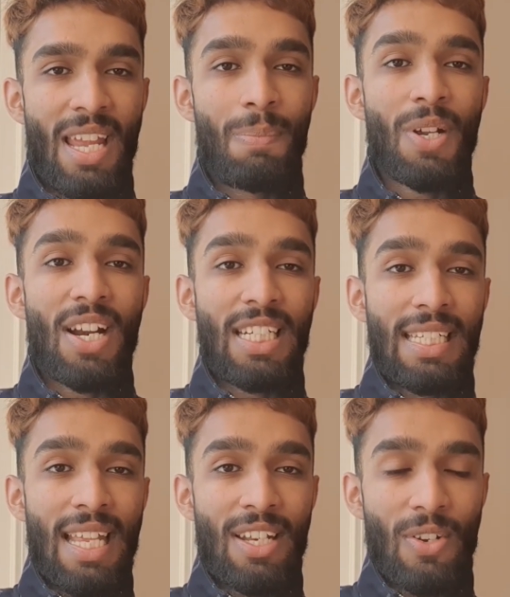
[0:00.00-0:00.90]
APR
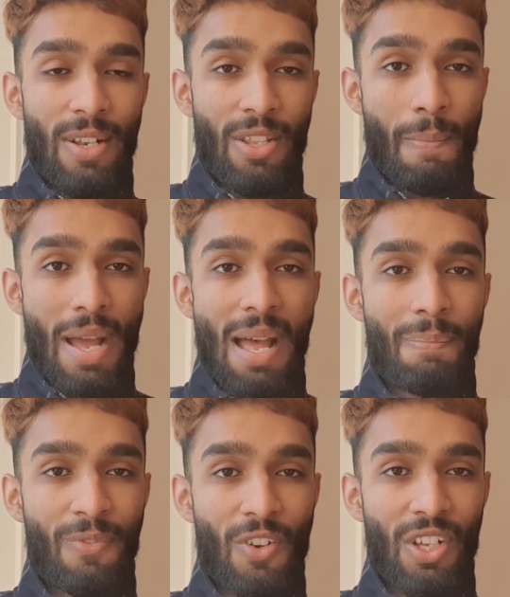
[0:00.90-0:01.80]
actually sent in another
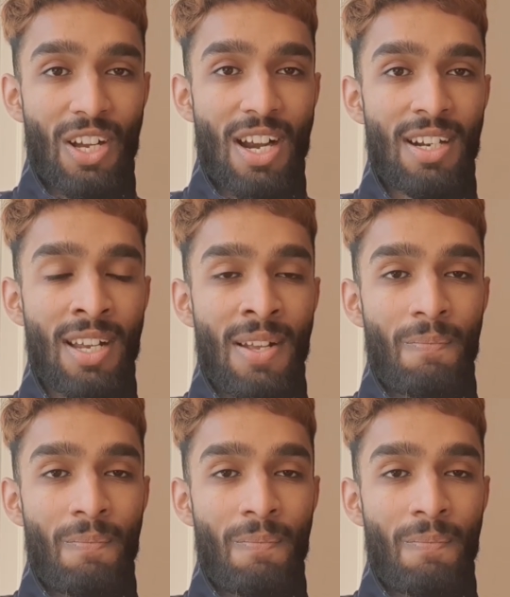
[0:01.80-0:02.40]
map for the car.